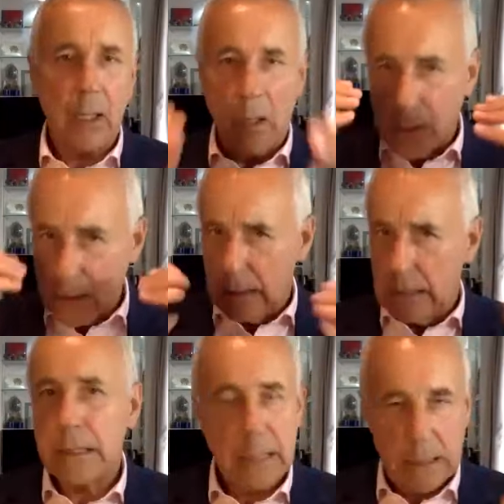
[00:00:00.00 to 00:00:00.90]
and said,
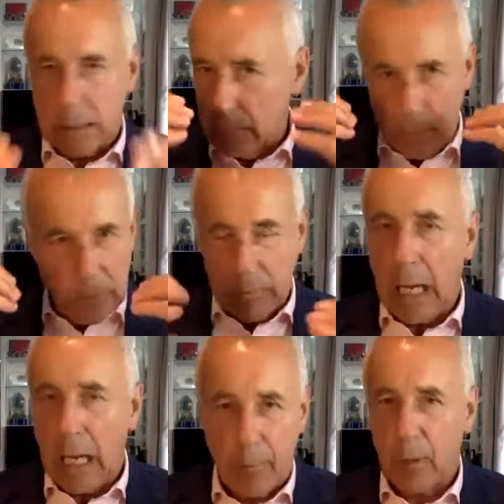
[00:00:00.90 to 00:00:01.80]
this is the
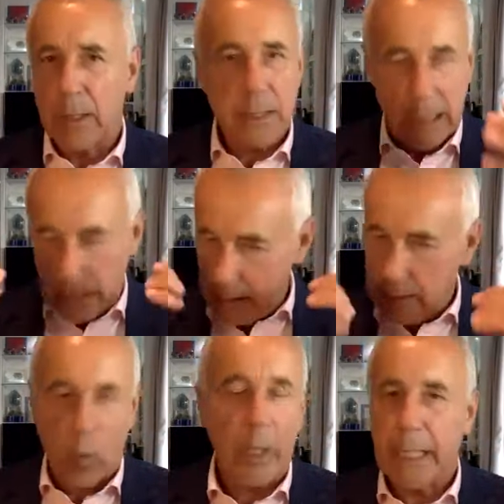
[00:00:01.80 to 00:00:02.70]
policy and this is
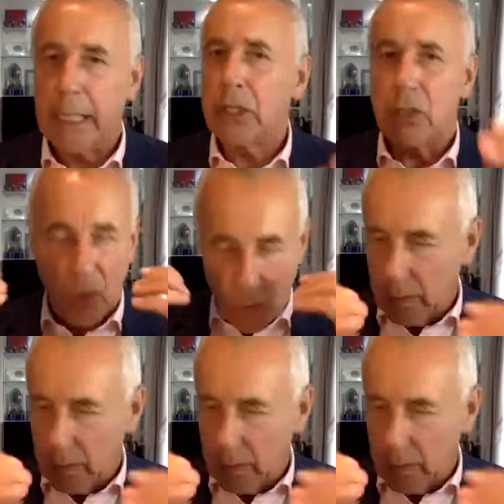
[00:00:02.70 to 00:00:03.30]
what you're going to do.